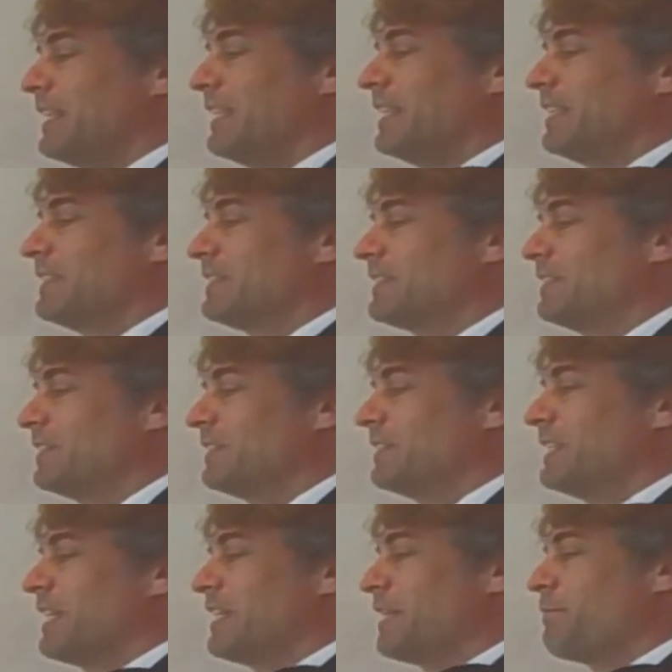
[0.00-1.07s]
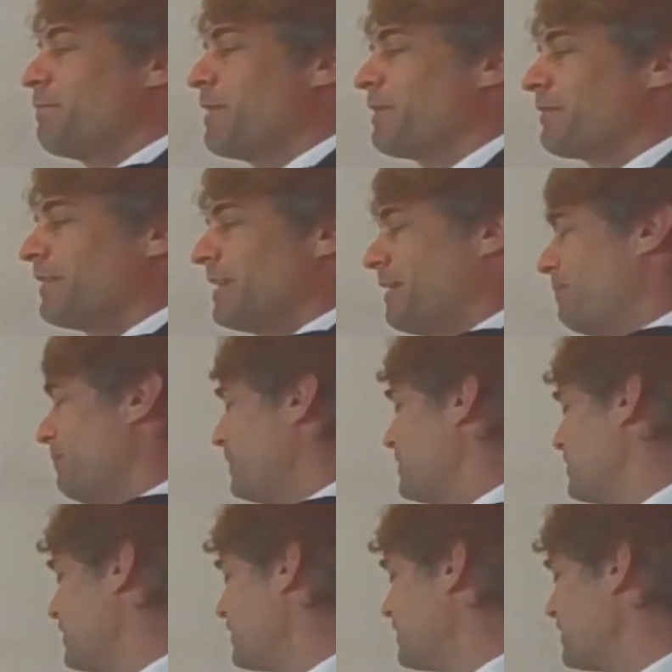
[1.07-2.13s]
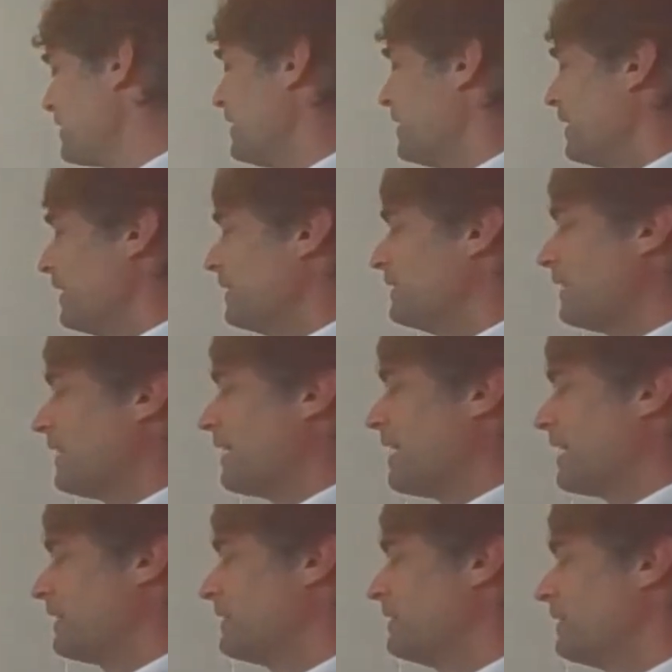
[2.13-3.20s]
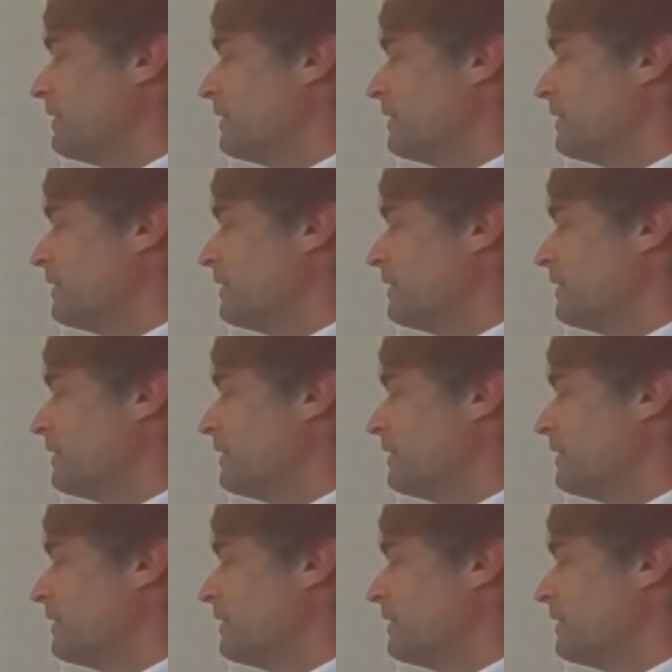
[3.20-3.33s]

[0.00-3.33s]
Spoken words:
is just taking mirror images in the line